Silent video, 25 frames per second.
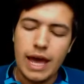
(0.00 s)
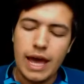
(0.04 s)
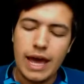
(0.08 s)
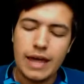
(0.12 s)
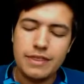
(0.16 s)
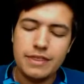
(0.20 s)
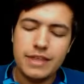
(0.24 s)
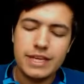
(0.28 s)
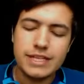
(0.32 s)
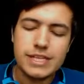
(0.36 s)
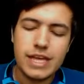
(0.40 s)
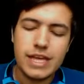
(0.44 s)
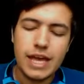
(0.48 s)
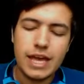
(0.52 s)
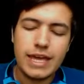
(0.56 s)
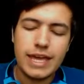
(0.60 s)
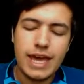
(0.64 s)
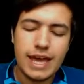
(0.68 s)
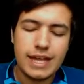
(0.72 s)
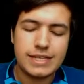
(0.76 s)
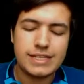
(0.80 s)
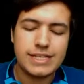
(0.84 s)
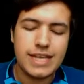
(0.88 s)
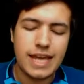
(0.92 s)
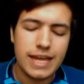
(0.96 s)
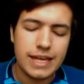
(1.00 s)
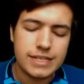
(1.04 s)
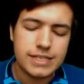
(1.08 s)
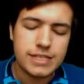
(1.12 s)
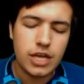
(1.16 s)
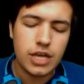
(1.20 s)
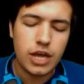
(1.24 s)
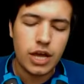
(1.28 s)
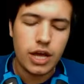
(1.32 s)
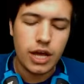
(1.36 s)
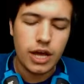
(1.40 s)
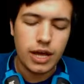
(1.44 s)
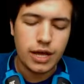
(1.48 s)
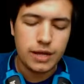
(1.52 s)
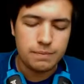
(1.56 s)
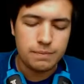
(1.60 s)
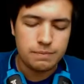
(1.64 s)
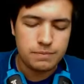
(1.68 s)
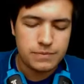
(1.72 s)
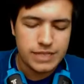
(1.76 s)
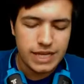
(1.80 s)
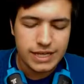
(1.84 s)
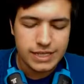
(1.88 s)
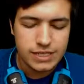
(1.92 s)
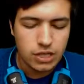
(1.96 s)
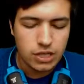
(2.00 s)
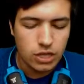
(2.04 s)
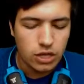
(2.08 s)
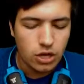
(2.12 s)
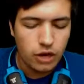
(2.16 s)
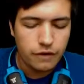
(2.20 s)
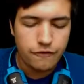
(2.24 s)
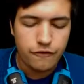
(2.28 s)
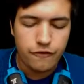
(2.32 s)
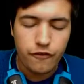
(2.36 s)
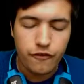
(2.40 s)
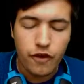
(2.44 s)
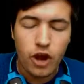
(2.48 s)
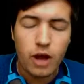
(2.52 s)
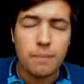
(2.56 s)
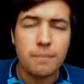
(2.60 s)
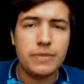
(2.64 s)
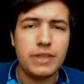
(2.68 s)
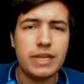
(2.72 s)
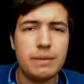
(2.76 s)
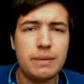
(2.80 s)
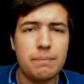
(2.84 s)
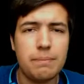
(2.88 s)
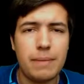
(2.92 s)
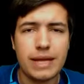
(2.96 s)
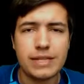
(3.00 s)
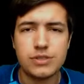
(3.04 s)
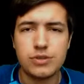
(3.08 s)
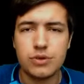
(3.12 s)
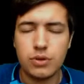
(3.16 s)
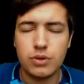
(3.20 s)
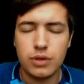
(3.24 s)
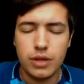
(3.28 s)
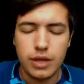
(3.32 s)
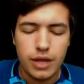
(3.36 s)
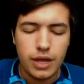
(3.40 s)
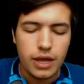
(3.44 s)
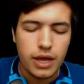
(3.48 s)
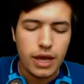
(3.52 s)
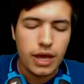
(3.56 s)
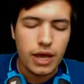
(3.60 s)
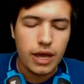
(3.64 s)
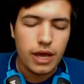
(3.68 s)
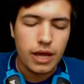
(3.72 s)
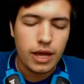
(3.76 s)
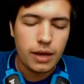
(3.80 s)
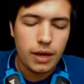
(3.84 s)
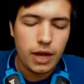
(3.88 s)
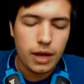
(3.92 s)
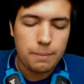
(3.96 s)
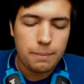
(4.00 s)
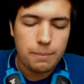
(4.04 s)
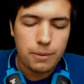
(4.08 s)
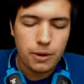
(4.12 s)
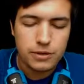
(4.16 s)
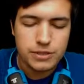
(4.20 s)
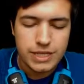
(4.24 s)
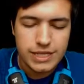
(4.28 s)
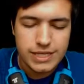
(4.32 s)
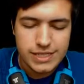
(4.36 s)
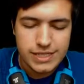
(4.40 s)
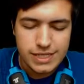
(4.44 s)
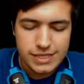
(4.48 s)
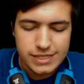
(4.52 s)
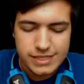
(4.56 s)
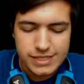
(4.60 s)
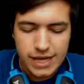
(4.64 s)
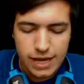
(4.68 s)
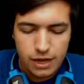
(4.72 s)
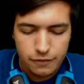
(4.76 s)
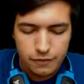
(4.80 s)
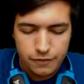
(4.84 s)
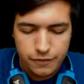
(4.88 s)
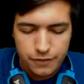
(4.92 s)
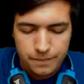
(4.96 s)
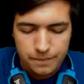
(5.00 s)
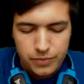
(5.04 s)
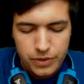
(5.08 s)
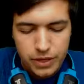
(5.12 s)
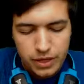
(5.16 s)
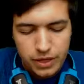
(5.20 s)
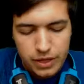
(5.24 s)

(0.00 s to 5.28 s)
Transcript: and this again takes a lot from the Metal process itself.